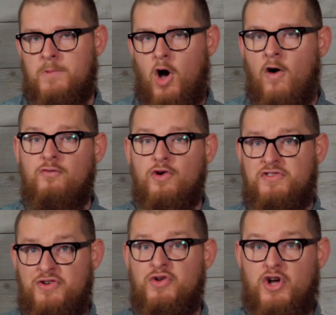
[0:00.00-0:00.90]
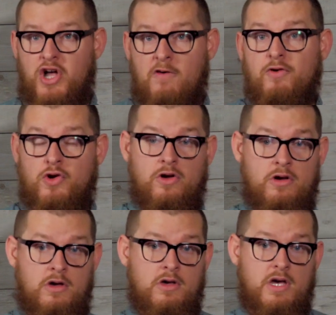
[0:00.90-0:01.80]
Offer it to your
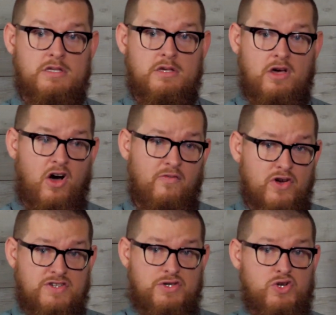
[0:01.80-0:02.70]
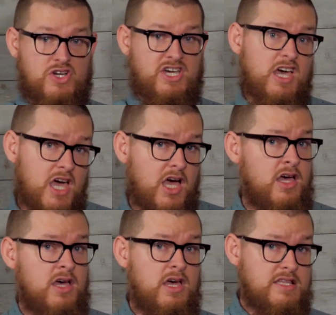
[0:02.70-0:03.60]
governor and offer it to your
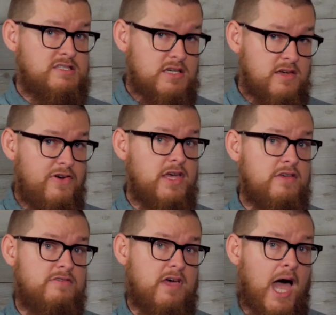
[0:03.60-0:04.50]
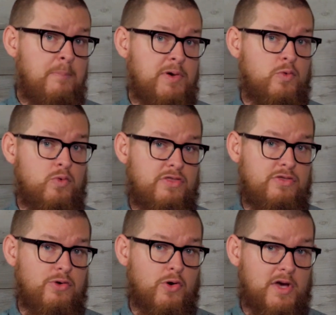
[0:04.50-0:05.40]
king and see if he's happy
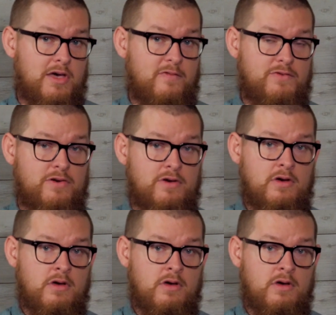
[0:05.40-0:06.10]
with your gift.